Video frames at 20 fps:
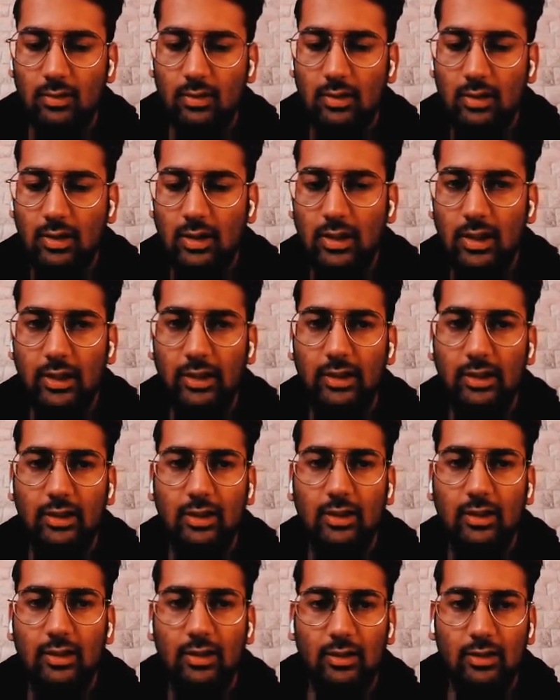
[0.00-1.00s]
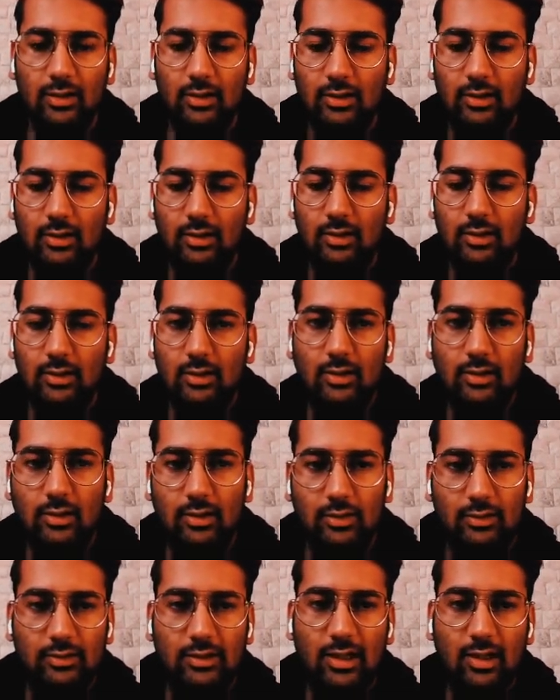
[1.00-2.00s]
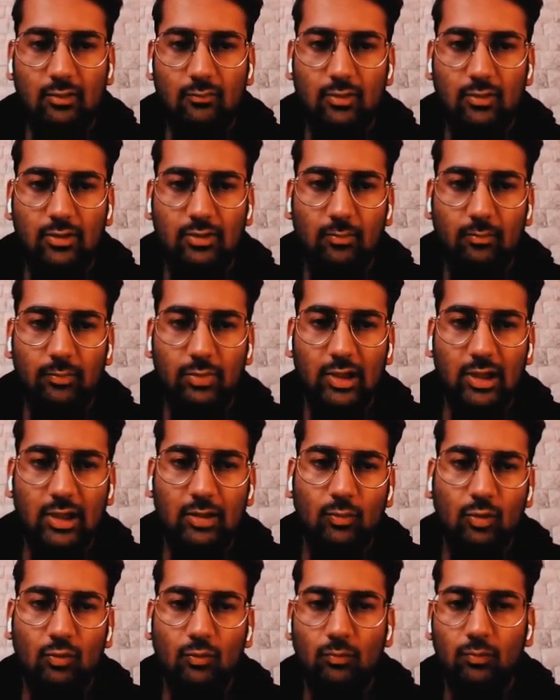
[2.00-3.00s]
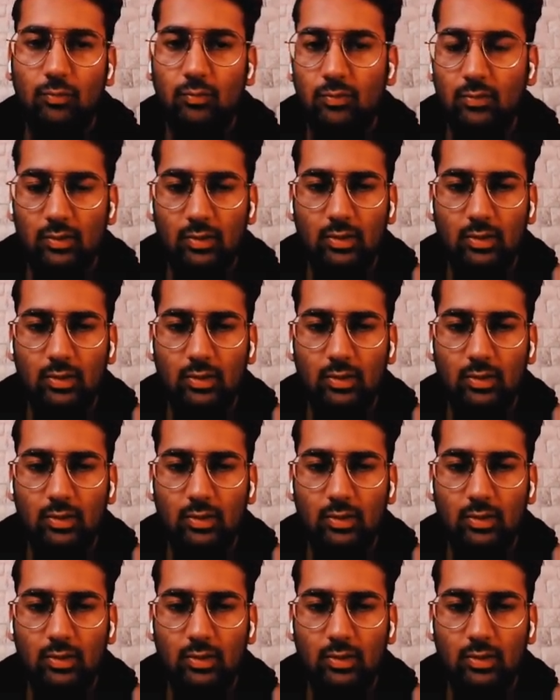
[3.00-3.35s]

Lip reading: high, then we simply move